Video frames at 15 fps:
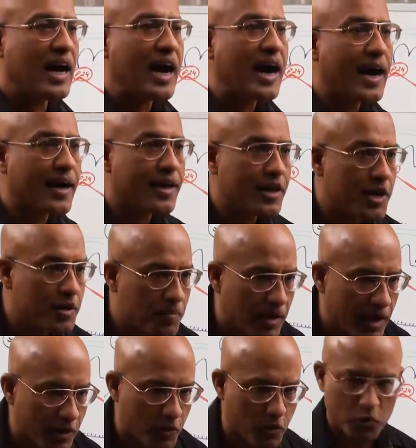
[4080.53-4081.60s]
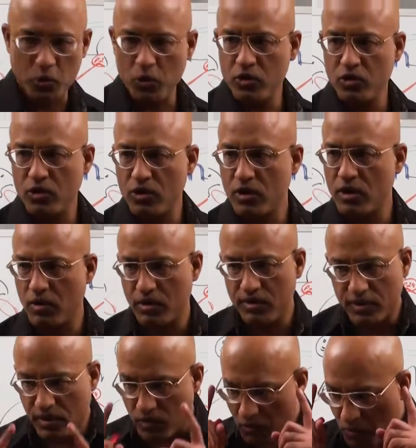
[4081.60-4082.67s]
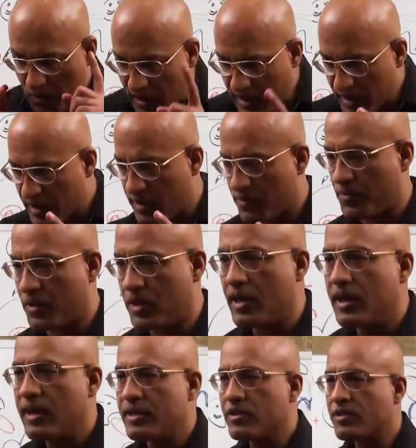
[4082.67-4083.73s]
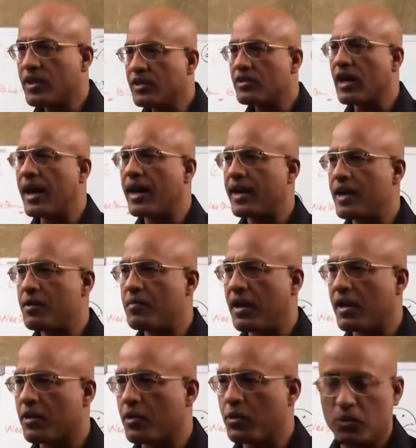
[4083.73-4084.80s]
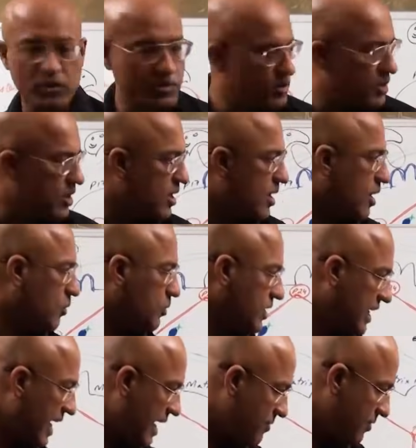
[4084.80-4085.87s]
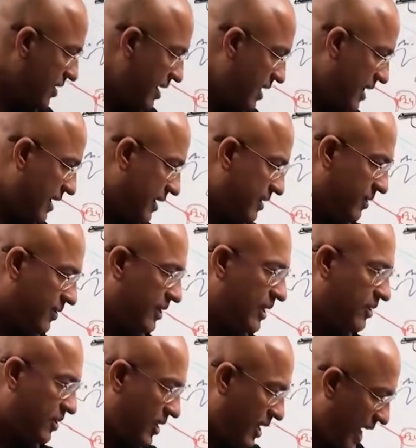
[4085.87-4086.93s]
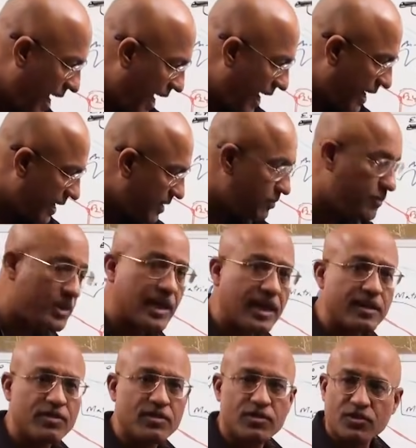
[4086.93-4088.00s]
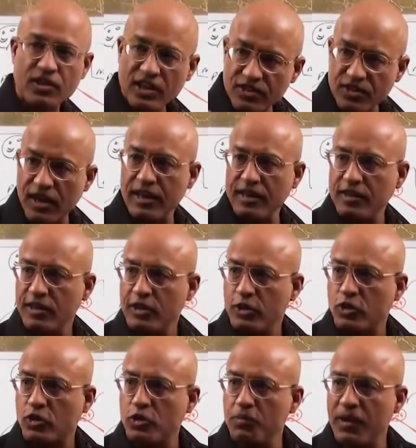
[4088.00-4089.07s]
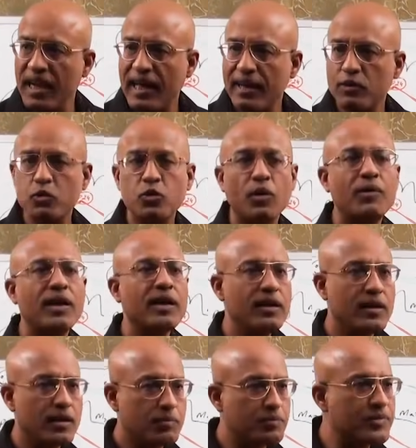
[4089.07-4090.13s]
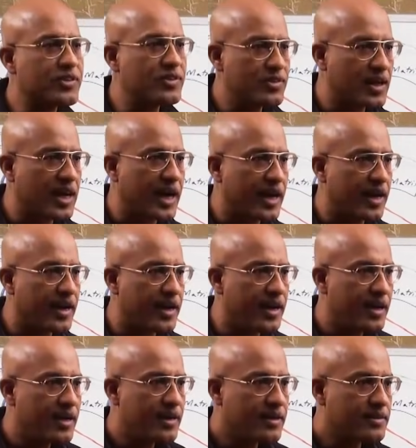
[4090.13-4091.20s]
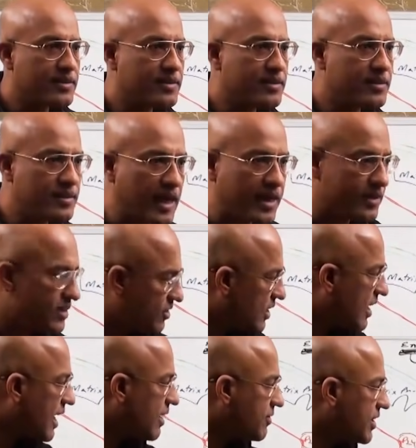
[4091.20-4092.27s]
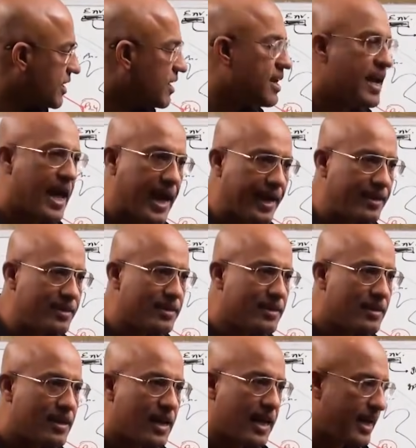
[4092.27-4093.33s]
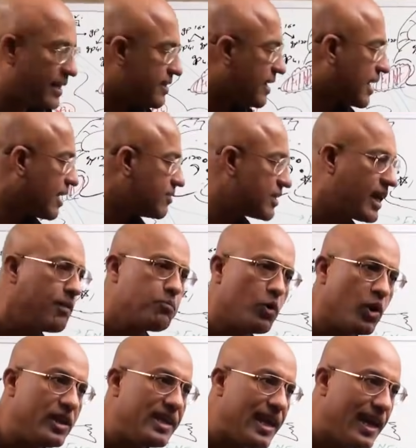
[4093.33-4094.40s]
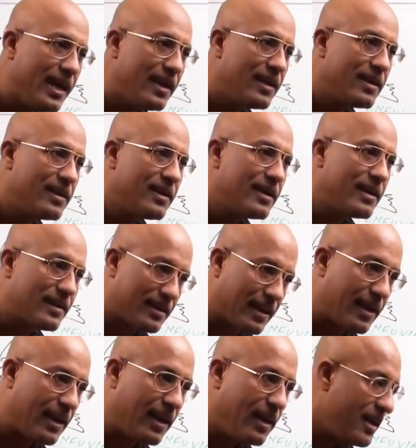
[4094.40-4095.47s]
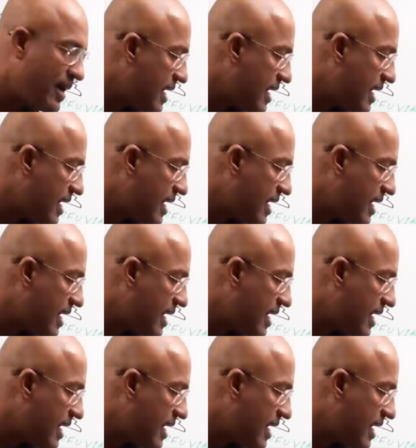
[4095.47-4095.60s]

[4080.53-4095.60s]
RNA molecules, now listen very carefully, such RNA molecules which have such which are structurally similar to our messenger RNA that is they are having head and they are having a poly A tail